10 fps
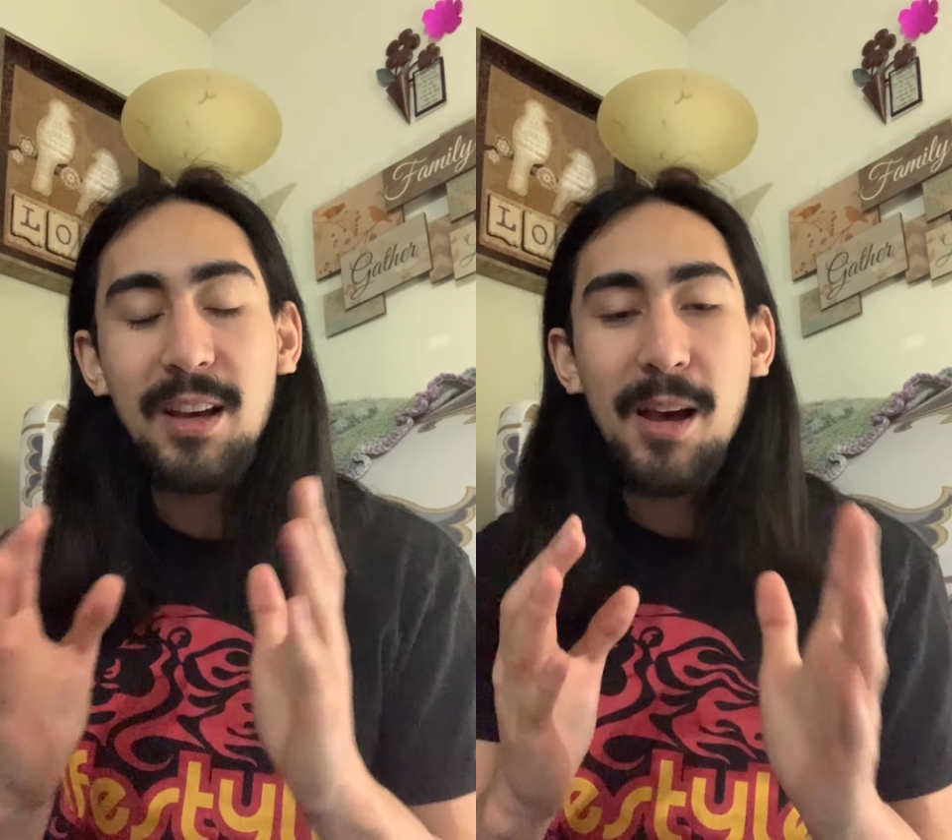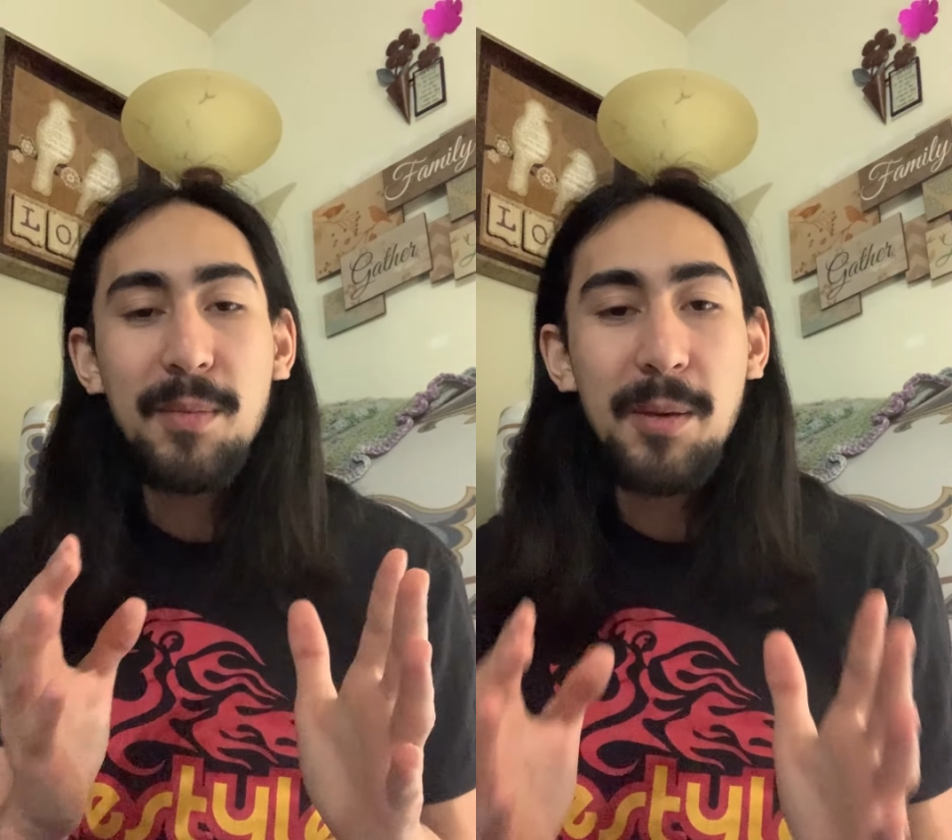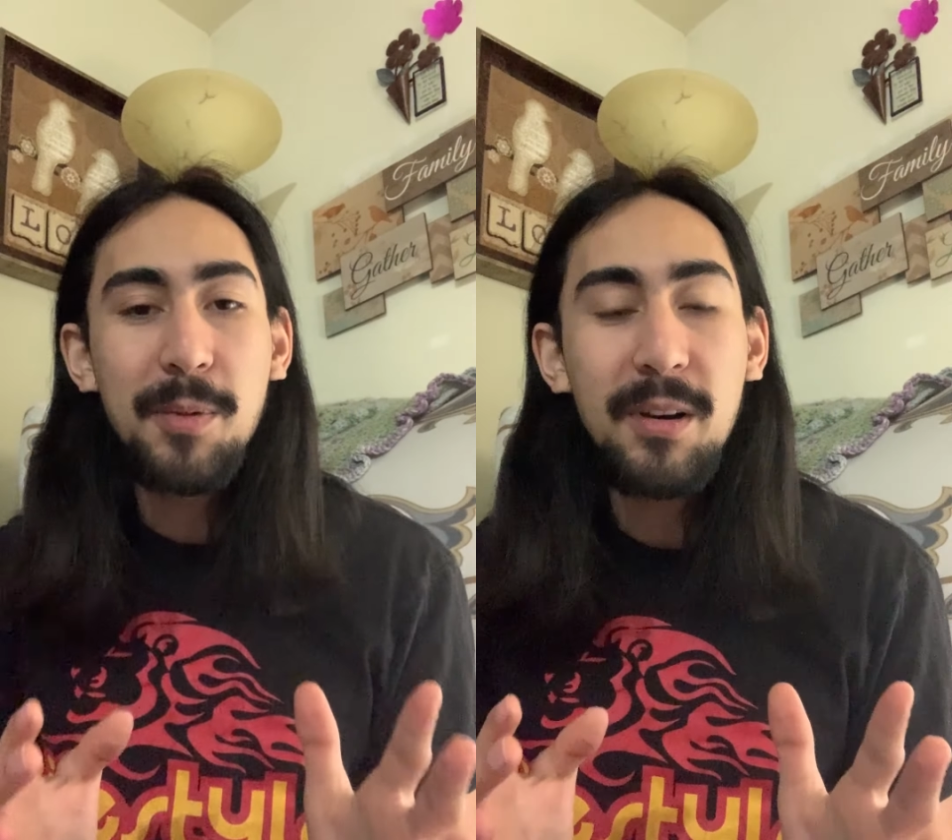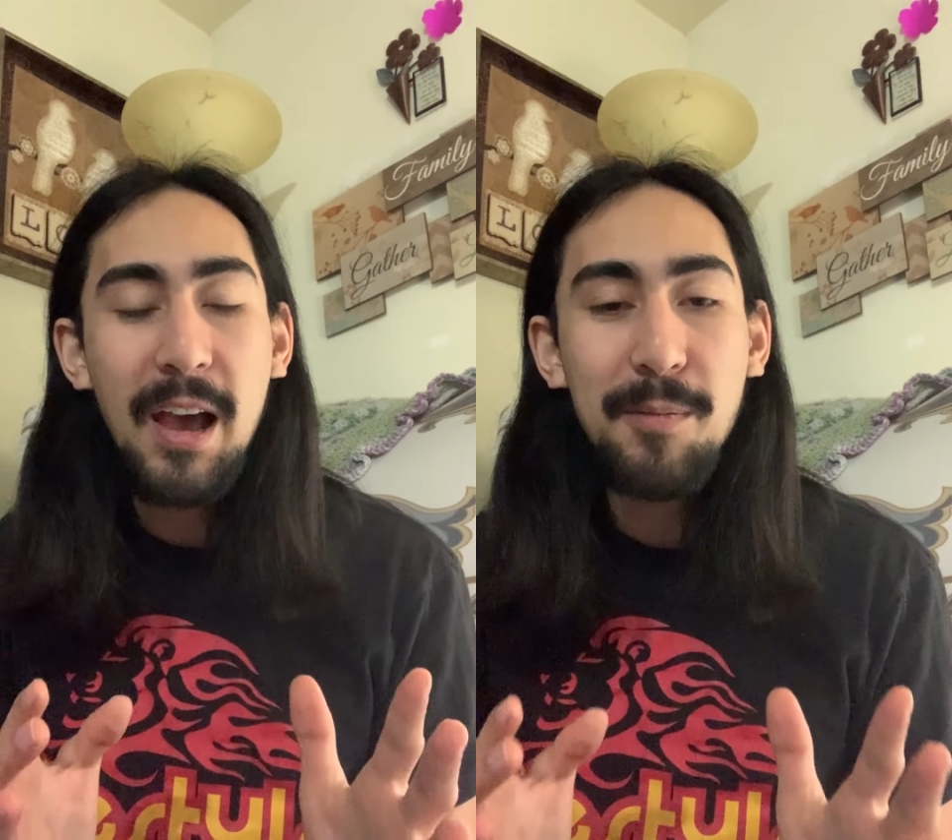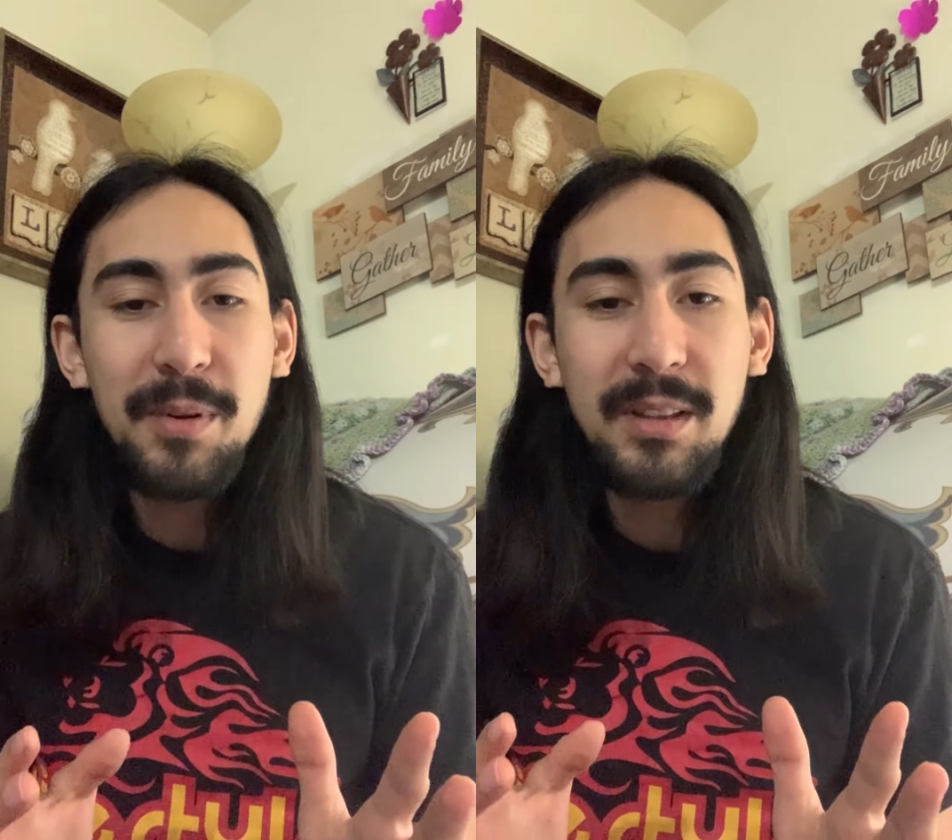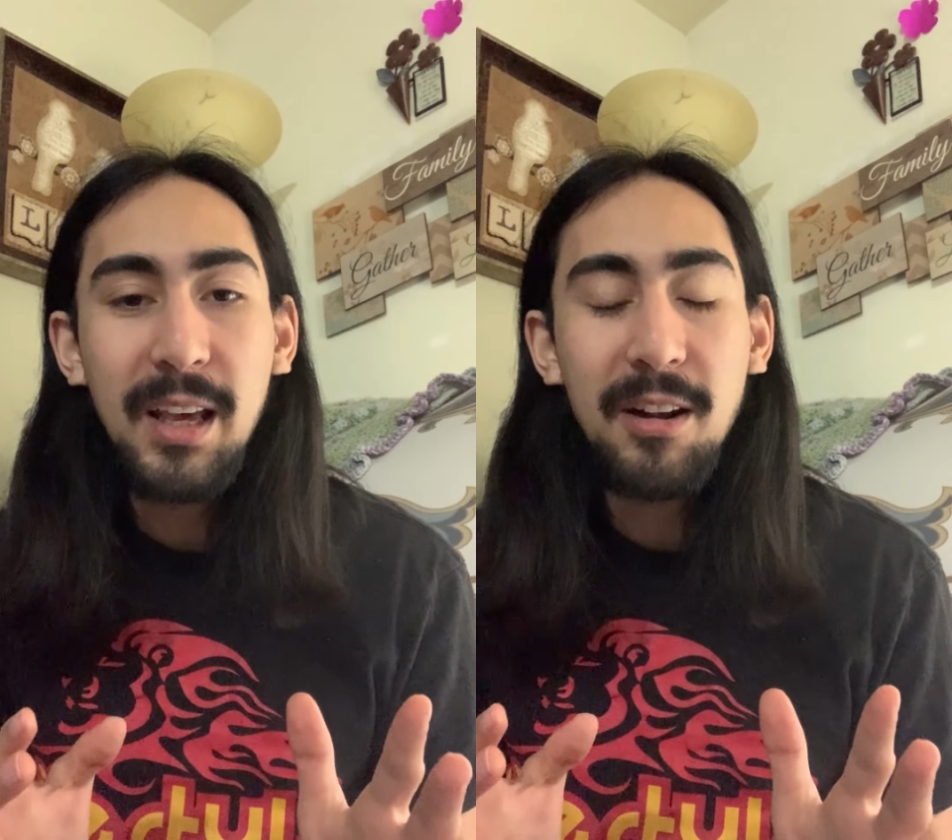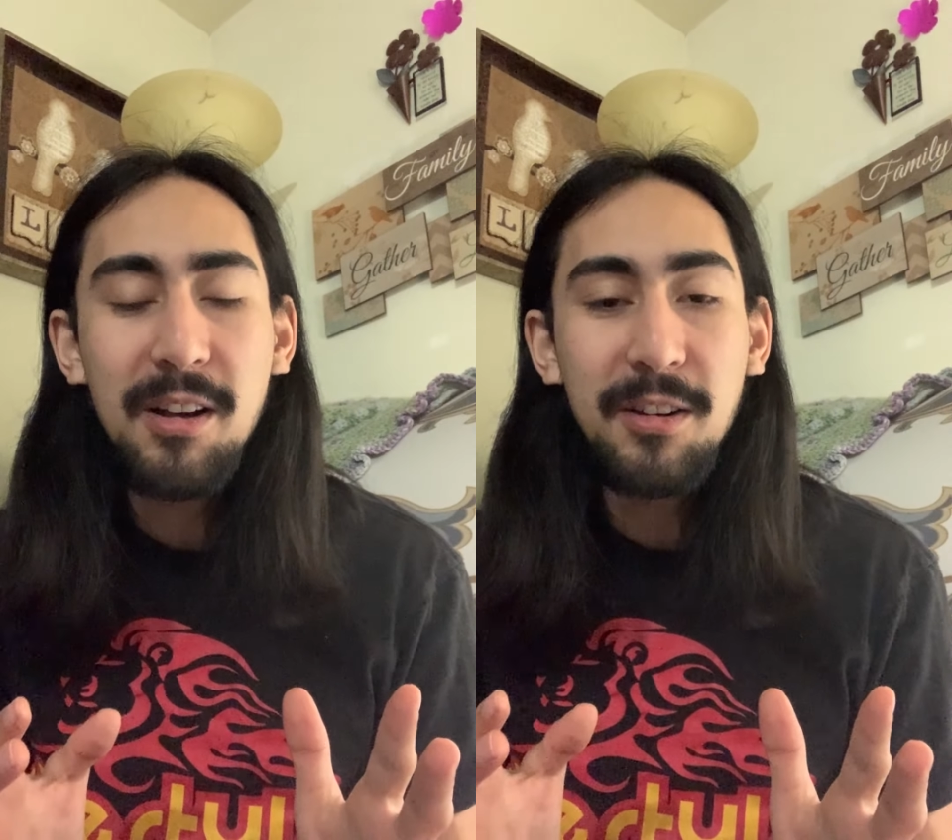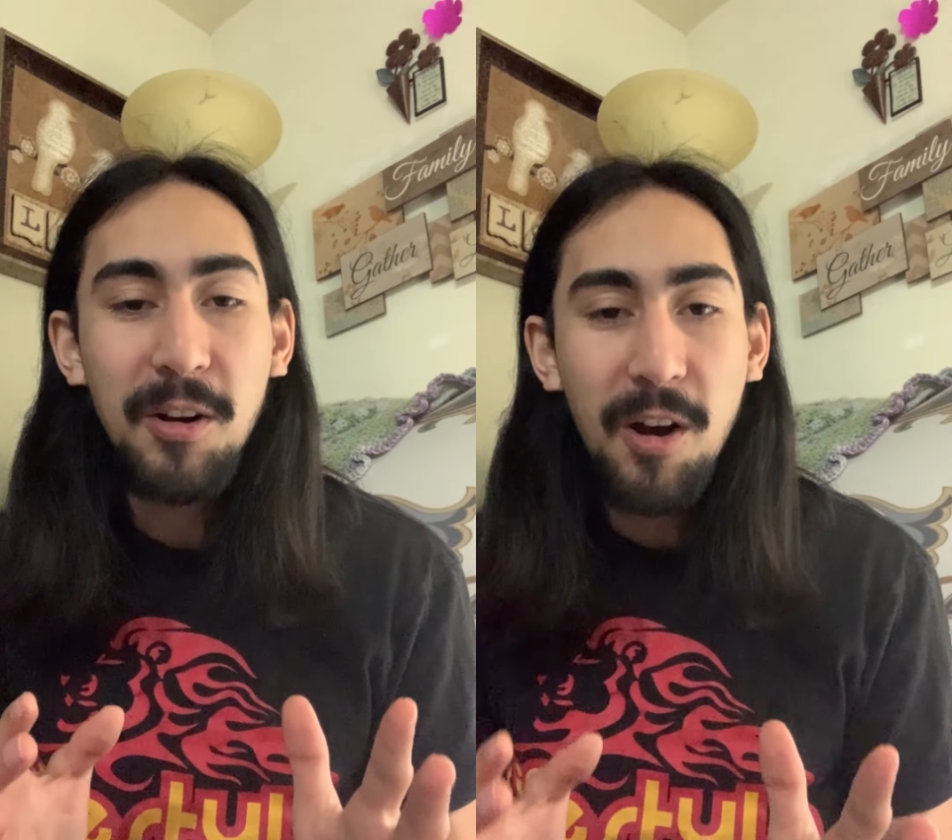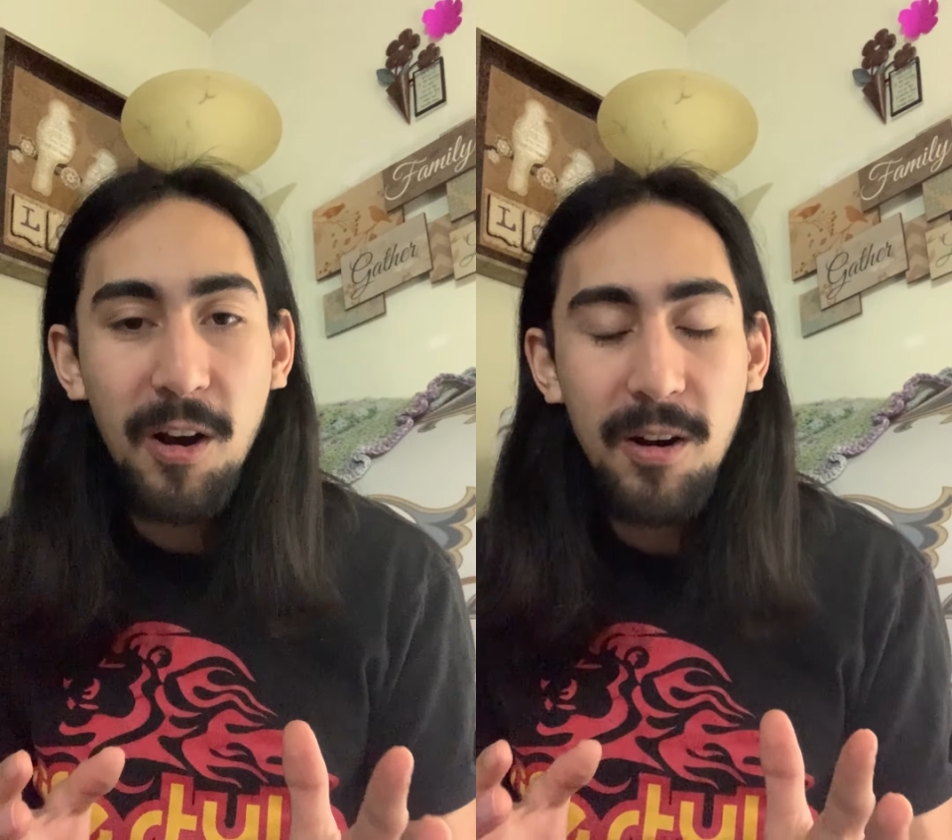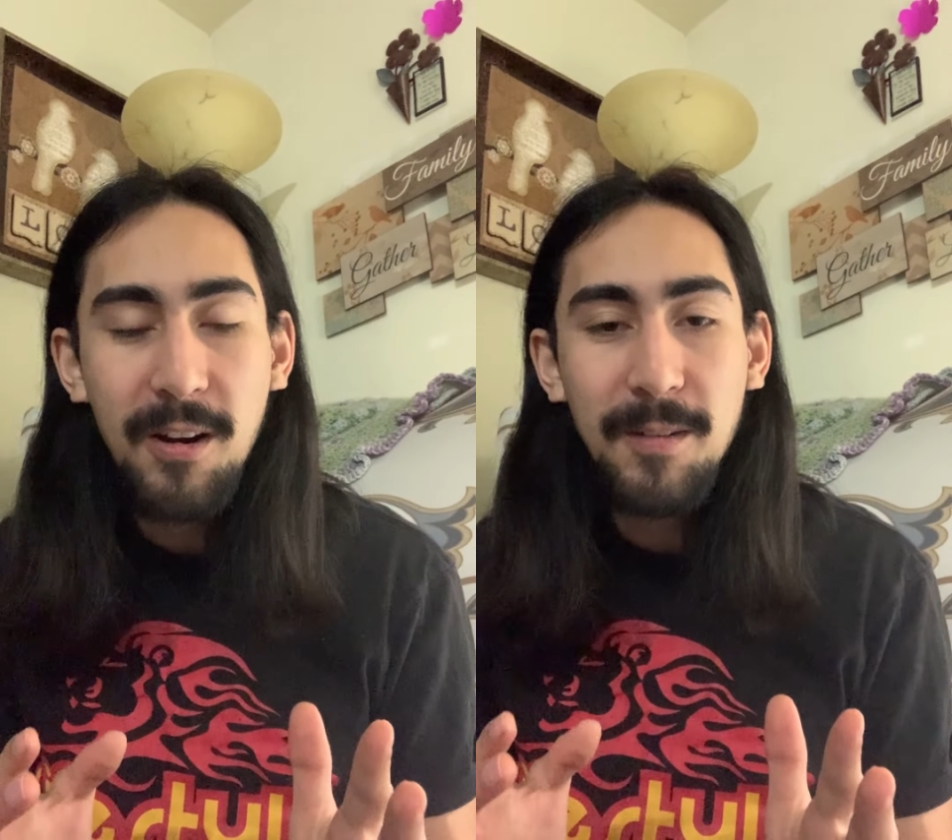God may have put that on your
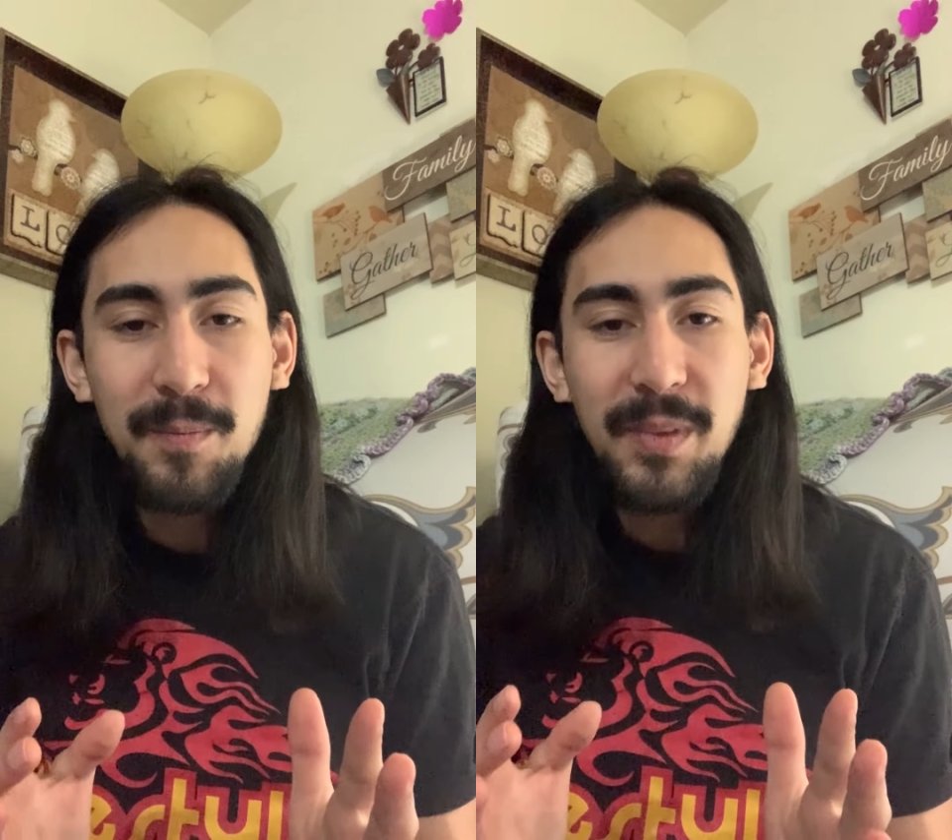heart,